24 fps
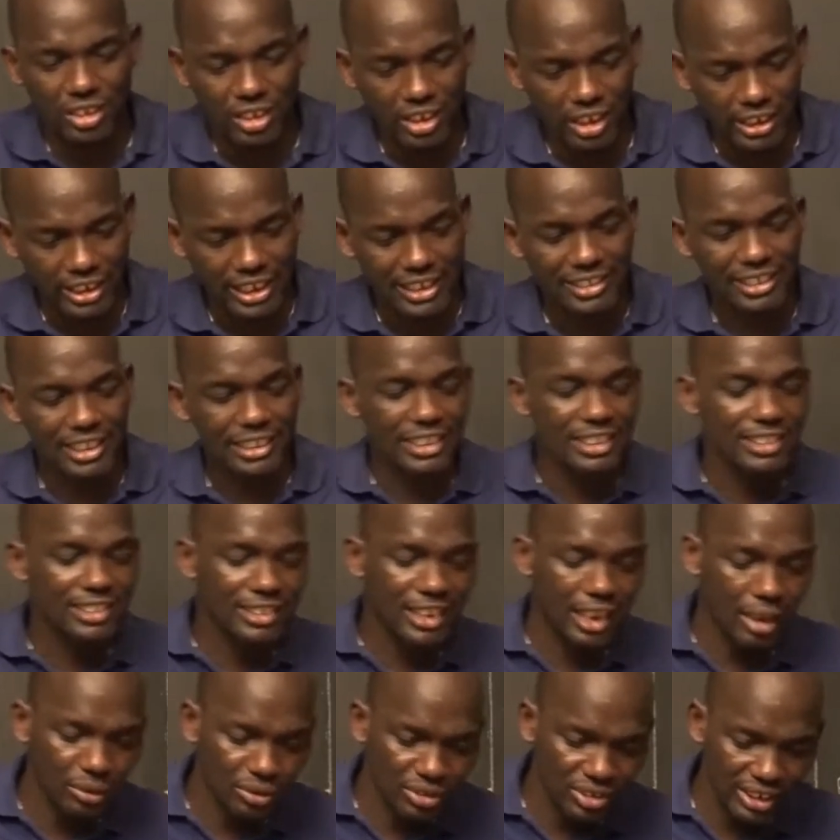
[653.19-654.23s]
There's a
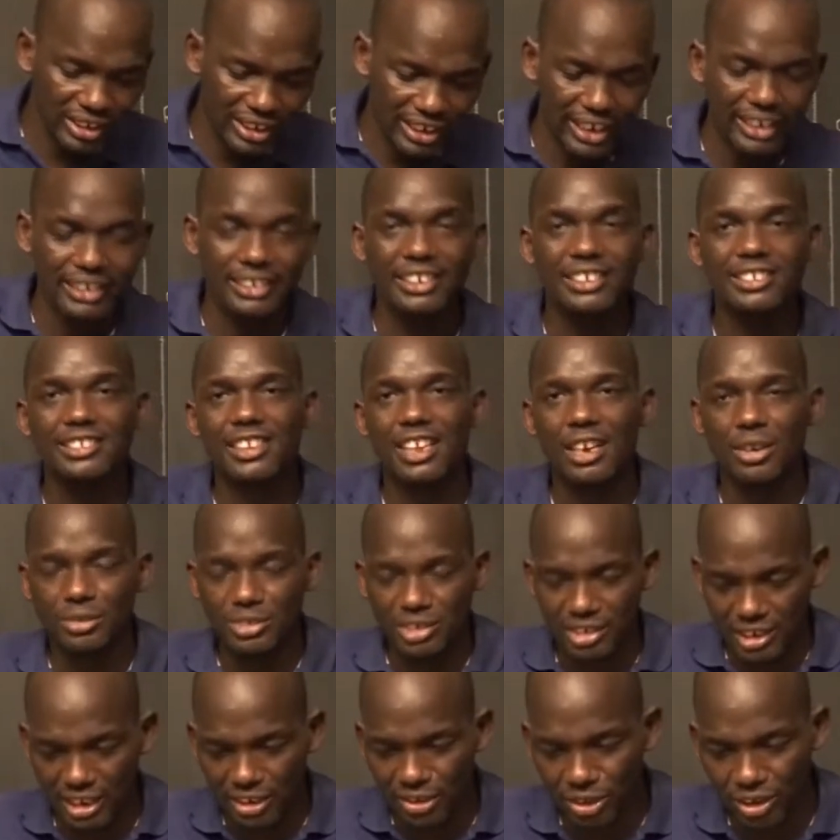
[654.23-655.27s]
discount, a great discount
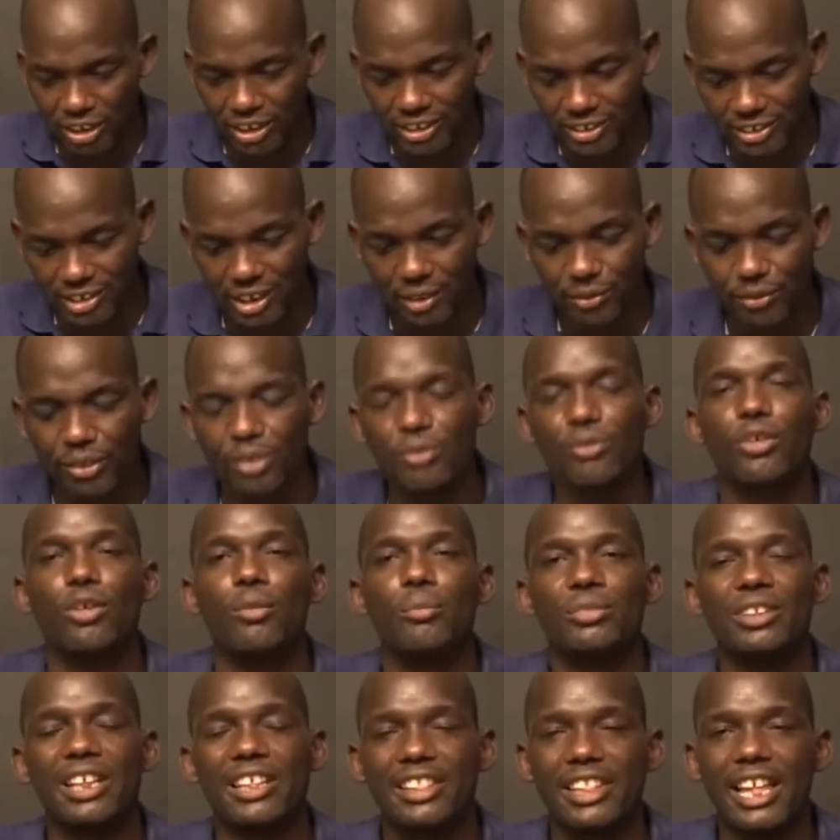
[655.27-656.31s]
that you receive from
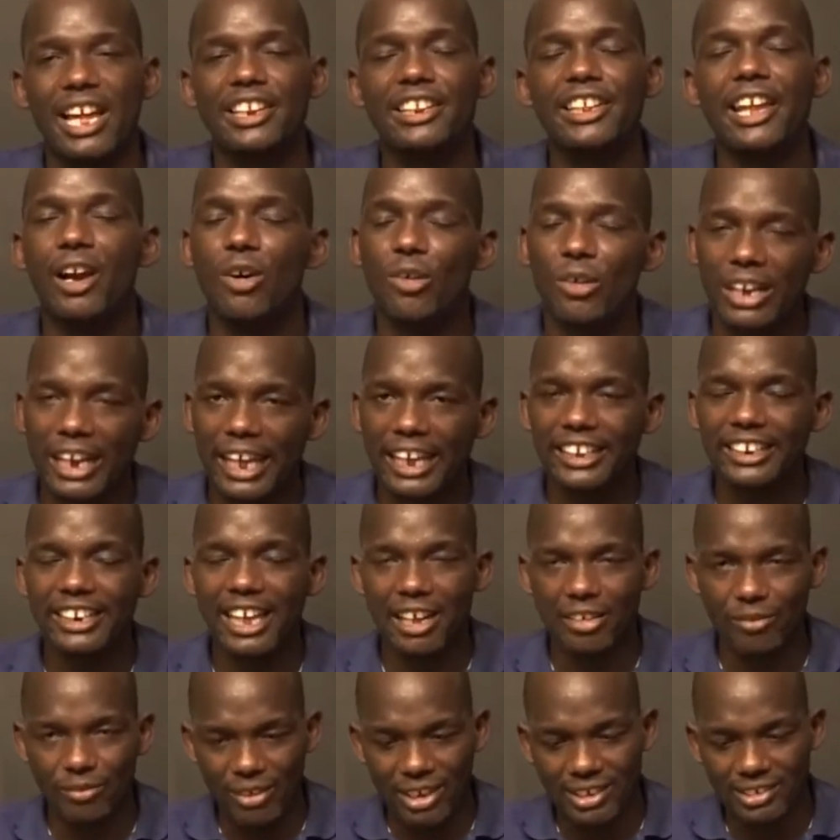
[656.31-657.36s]
Tanzania Online
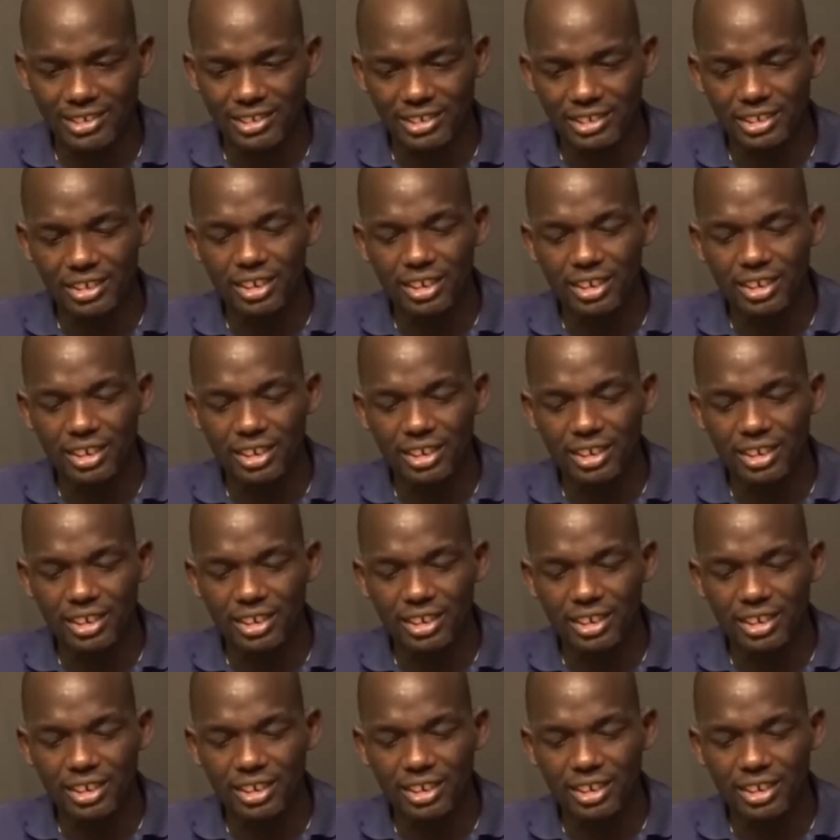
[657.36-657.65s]
Advanced